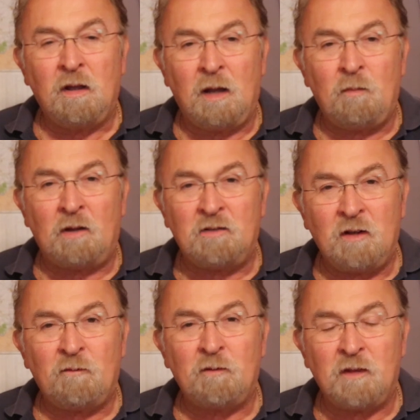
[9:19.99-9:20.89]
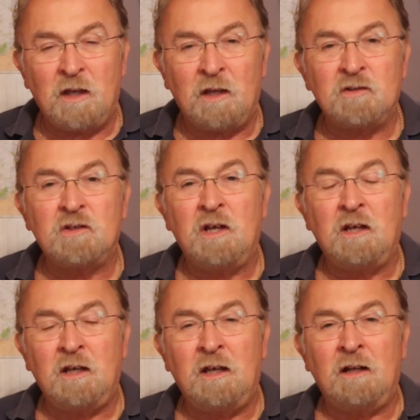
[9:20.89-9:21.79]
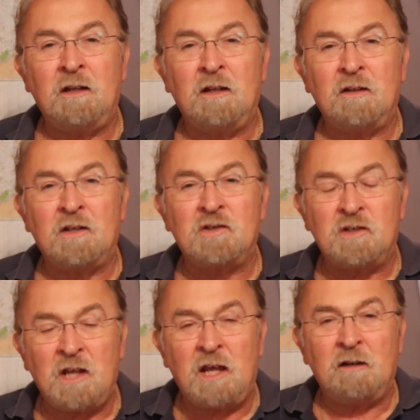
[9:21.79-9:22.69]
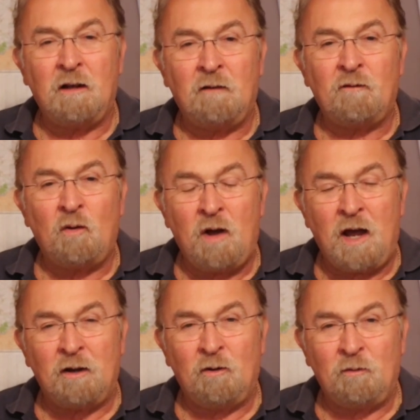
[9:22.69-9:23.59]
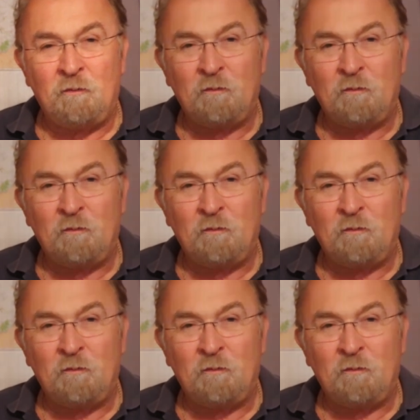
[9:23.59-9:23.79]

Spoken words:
about different things in the state of Ohio.